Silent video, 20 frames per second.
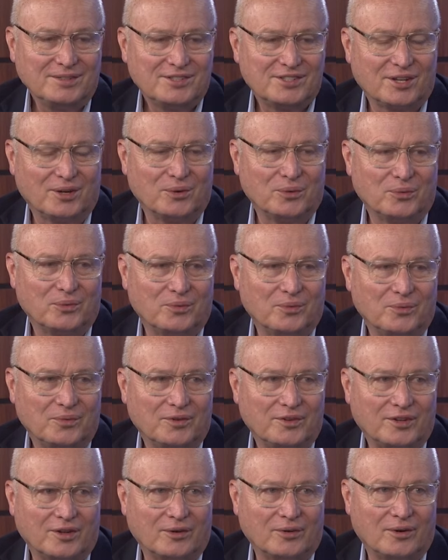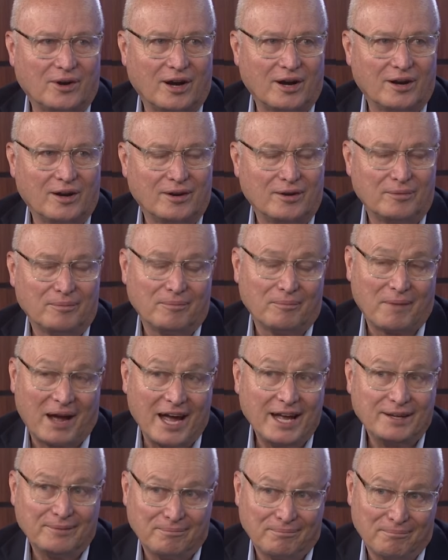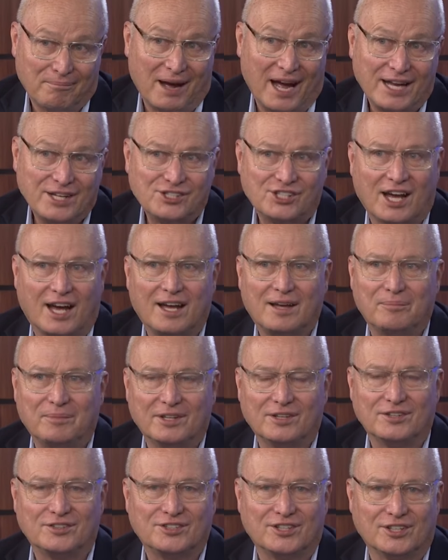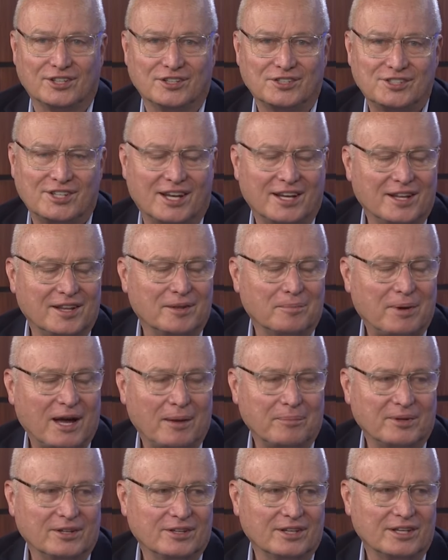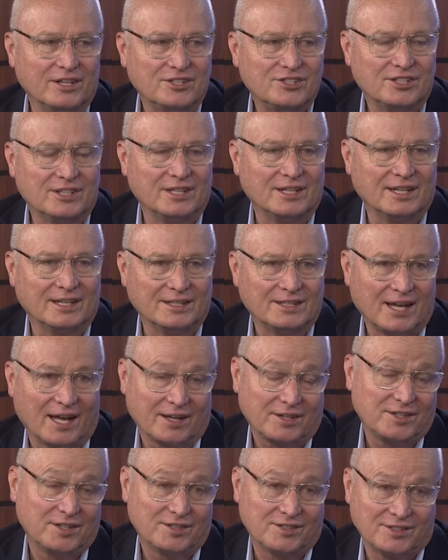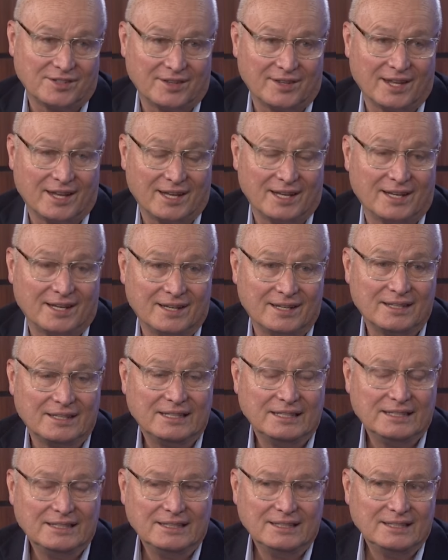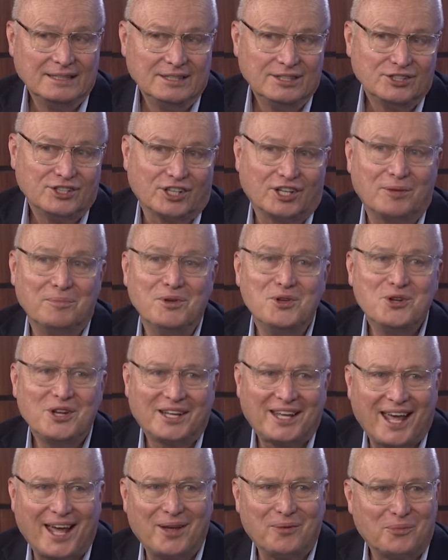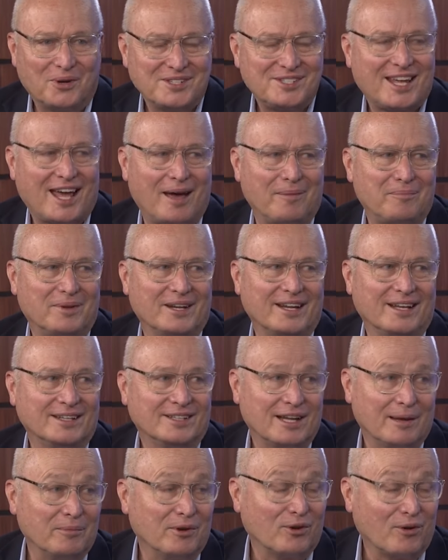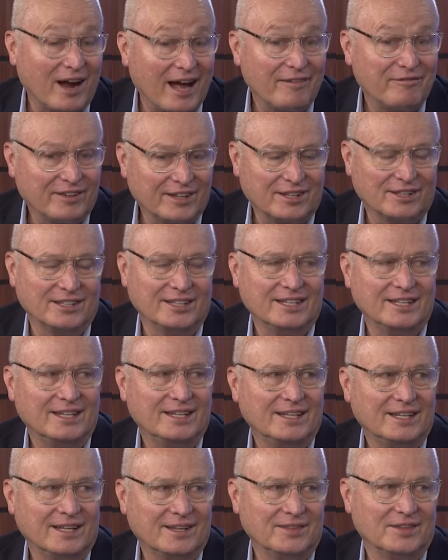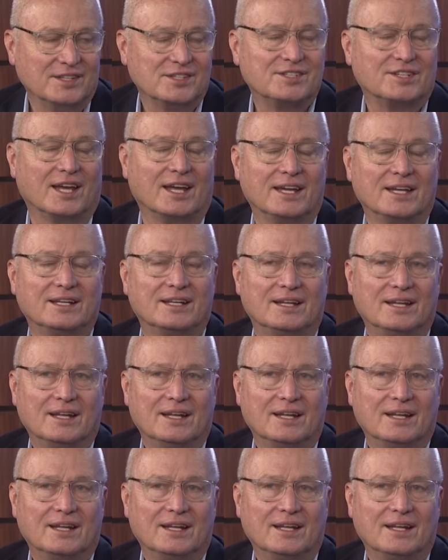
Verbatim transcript: so my job is to study the population in Texas and then to communicate what's happening demographically in the state,